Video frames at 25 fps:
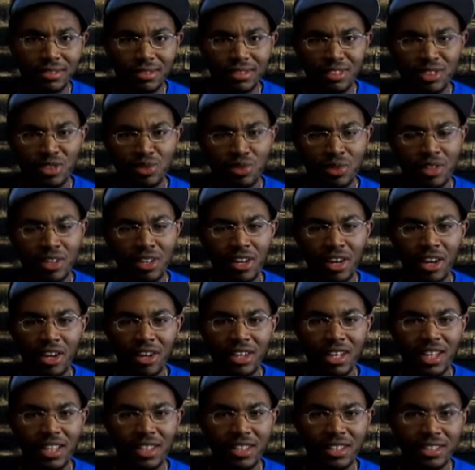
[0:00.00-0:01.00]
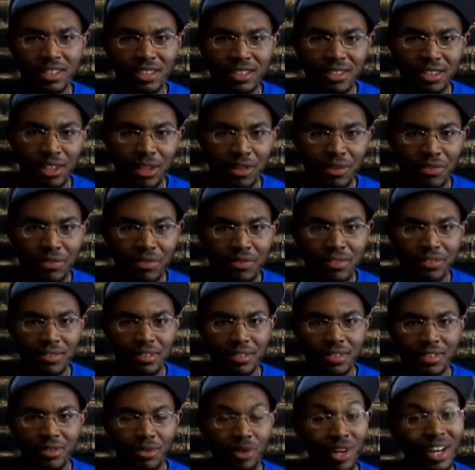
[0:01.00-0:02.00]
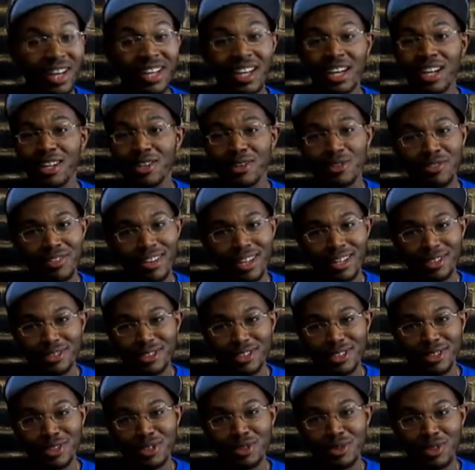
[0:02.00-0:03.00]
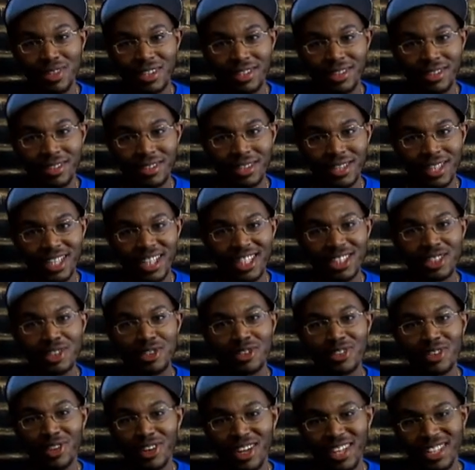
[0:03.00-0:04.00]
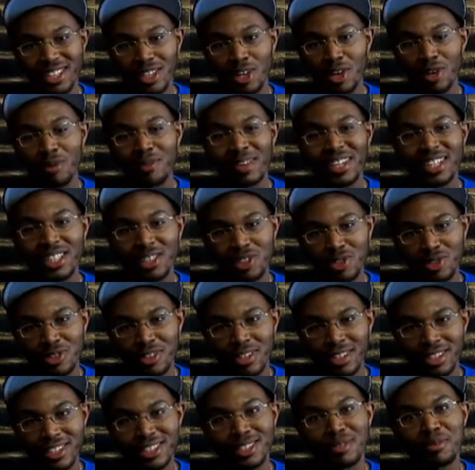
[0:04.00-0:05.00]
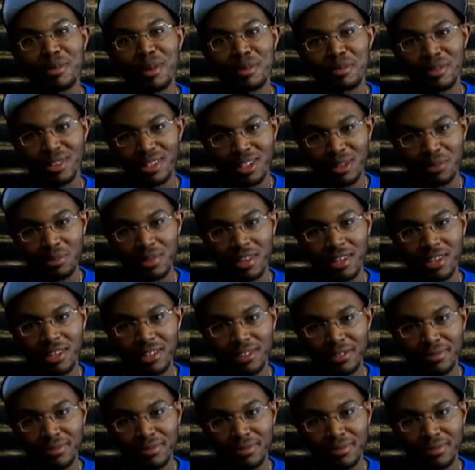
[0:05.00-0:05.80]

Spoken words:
Twitter, all that good stuff. Well, I ain't got no followers on Twitter, so you're gonna have to go to my Instagram because it make me look better.